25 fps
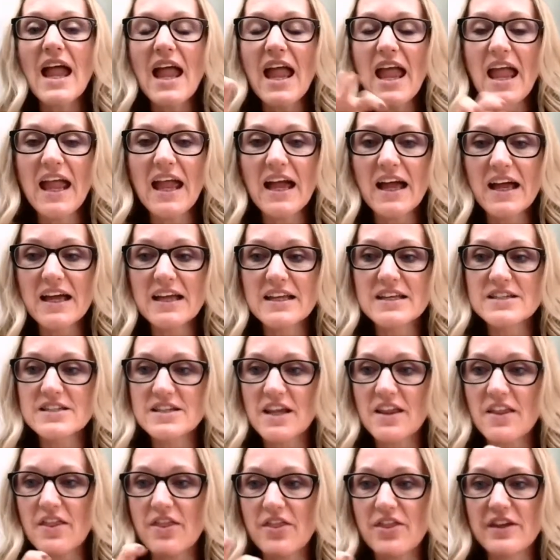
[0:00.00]

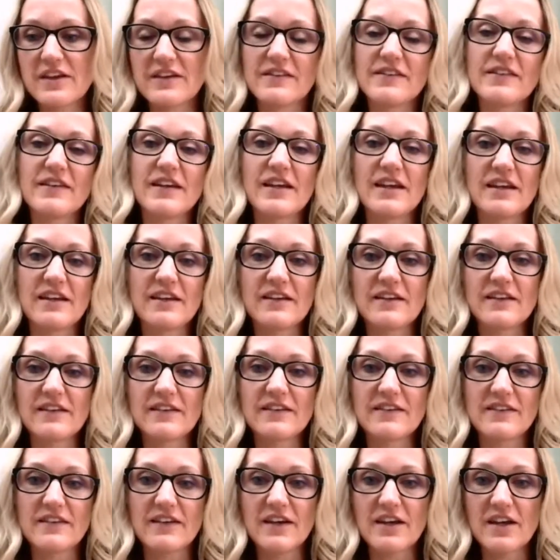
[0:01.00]
and this
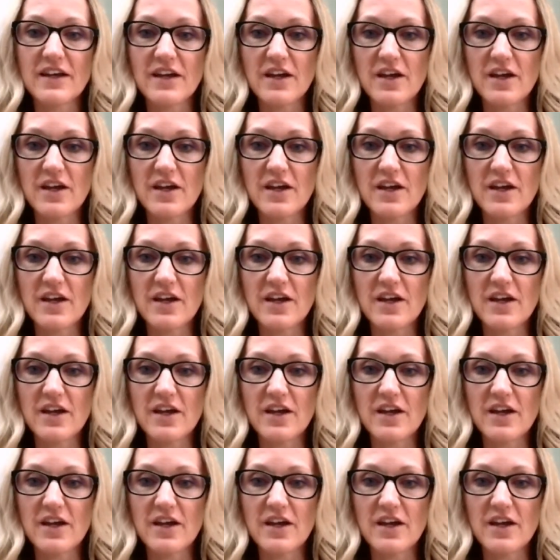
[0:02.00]
is